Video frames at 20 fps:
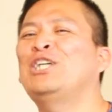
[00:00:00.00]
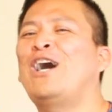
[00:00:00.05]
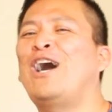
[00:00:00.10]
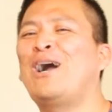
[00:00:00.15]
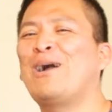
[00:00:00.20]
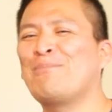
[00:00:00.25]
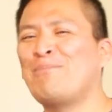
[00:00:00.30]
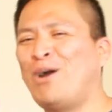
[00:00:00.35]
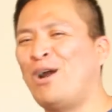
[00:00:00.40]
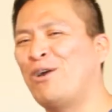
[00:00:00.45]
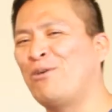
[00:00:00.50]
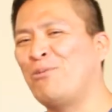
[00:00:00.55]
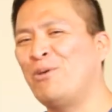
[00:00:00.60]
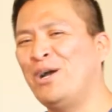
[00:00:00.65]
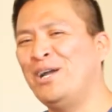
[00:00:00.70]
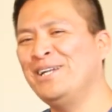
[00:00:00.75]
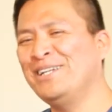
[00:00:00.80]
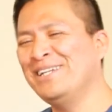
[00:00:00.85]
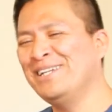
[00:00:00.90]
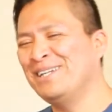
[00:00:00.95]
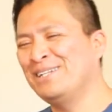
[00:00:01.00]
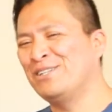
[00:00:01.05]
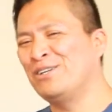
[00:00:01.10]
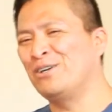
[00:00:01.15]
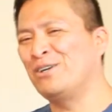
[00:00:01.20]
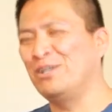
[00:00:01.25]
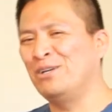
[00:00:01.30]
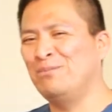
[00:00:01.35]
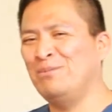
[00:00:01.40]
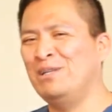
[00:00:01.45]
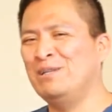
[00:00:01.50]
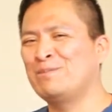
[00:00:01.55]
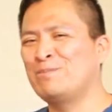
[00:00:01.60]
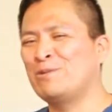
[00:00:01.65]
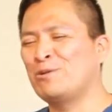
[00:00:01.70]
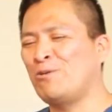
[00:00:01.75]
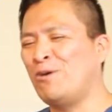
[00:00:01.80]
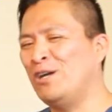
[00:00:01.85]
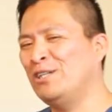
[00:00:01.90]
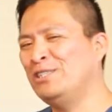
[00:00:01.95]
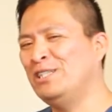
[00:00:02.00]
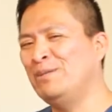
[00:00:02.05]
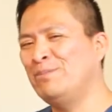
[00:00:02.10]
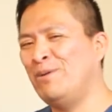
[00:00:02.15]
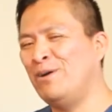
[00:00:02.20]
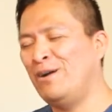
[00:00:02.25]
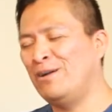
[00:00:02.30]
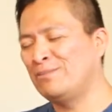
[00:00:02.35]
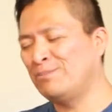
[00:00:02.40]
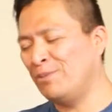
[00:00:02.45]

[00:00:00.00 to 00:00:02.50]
Talk Part 1. They're going to be Squashy